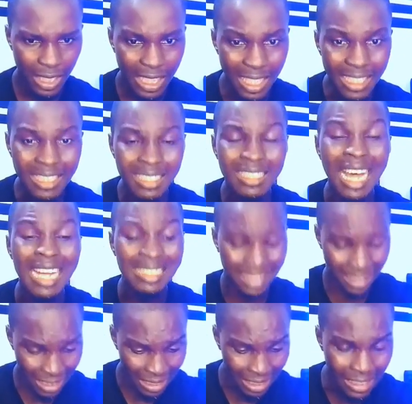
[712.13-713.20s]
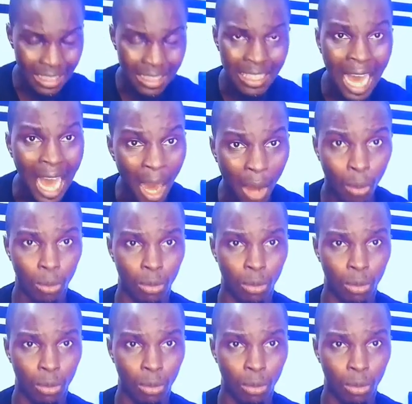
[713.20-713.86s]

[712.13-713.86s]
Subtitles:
Start now.